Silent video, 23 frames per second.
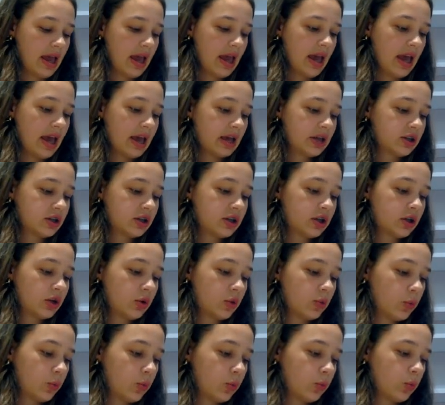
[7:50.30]
And
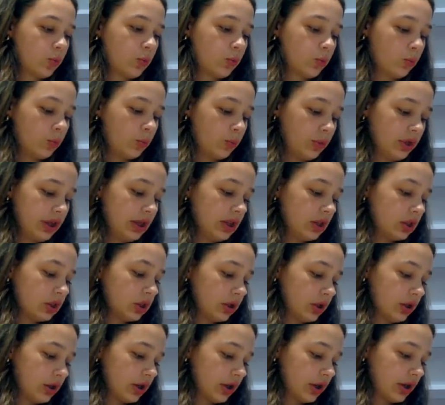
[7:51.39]
we
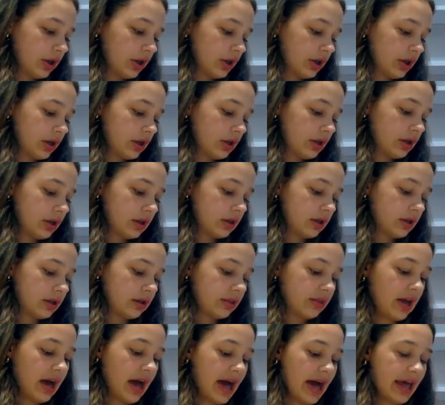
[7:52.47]
learn
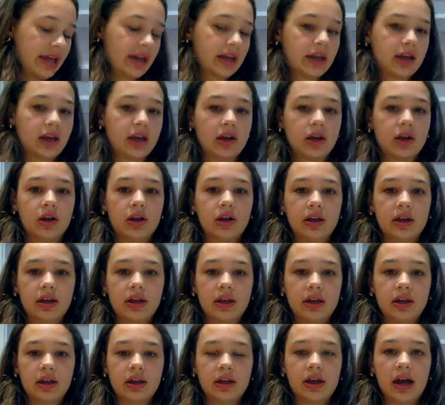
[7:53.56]
that
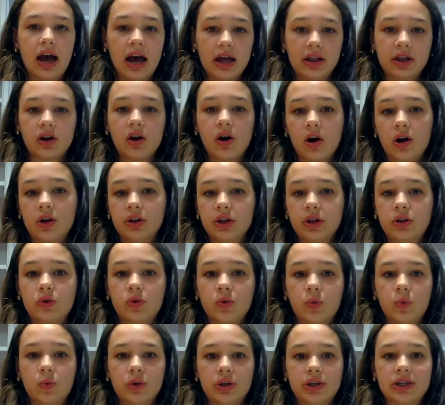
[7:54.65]
Alec Holland
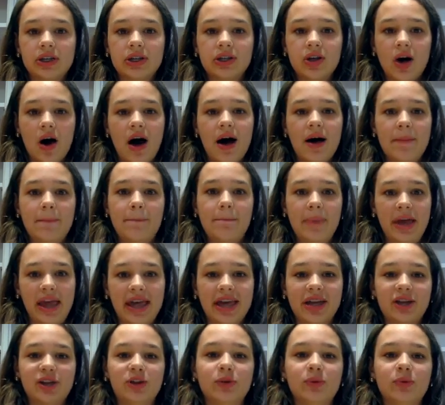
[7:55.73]
was not a
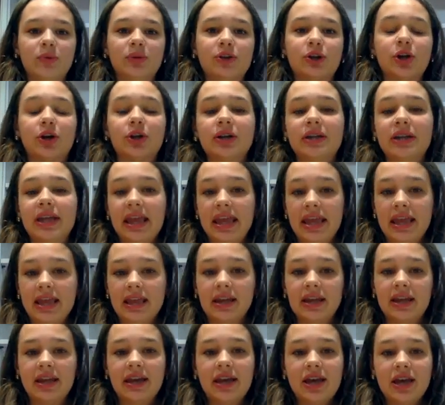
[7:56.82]
man who turned
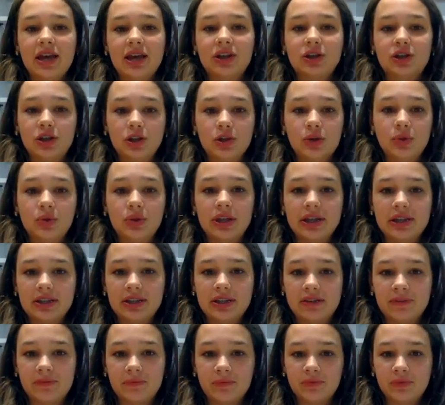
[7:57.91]
into
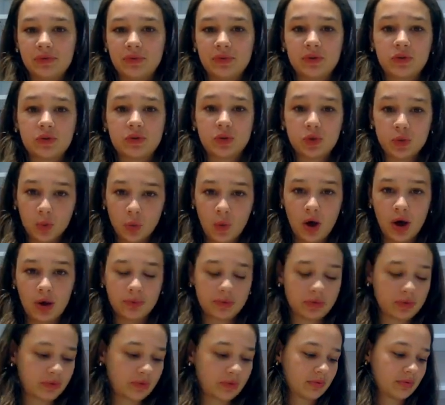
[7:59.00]
this
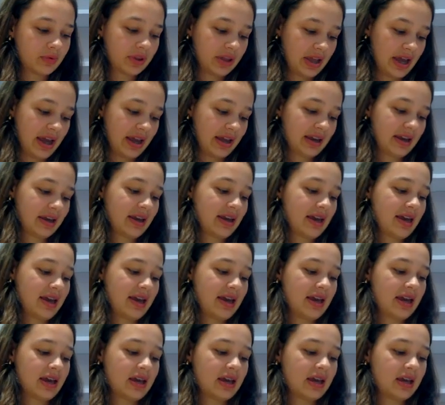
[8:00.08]
swamp thing.
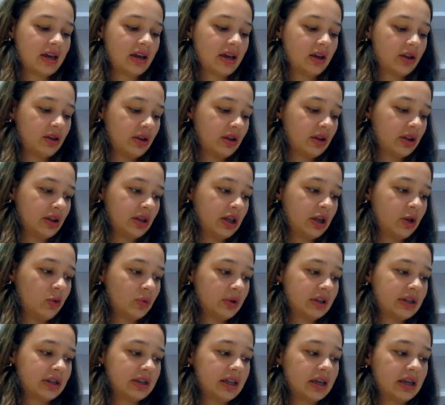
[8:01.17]
It
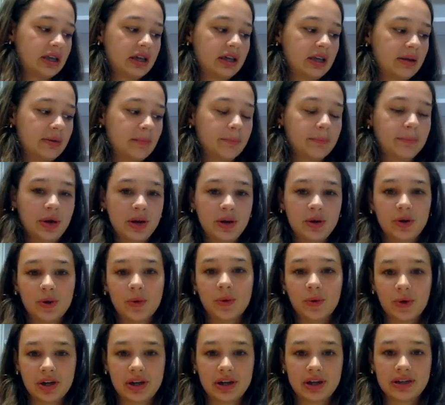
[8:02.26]
was the
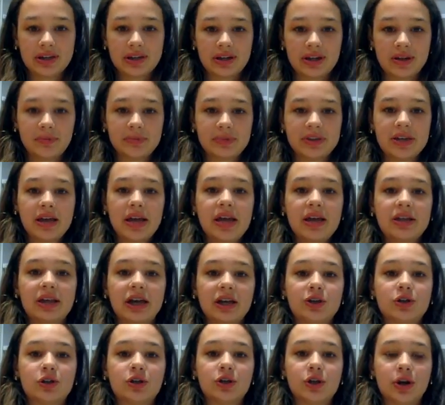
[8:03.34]
microorganisms
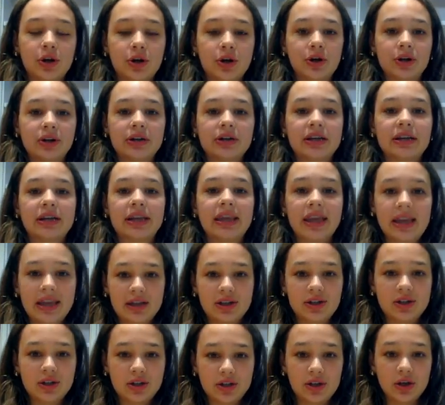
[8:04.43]
that turned
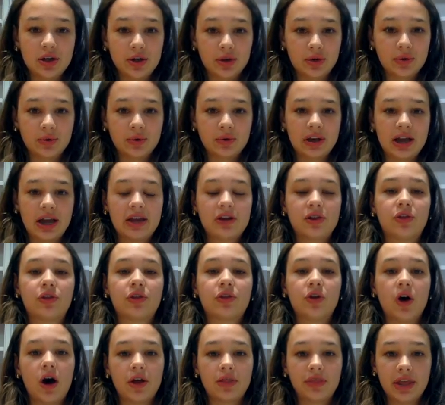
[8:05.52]
into and
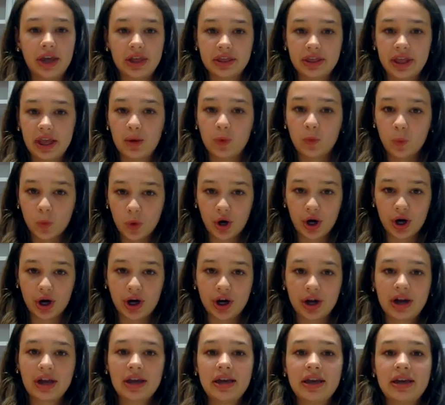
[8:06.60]
thought that they
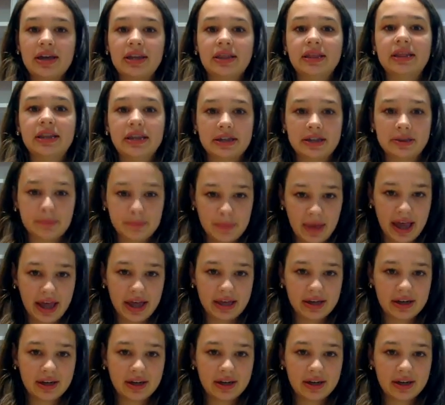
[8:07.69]
were this man.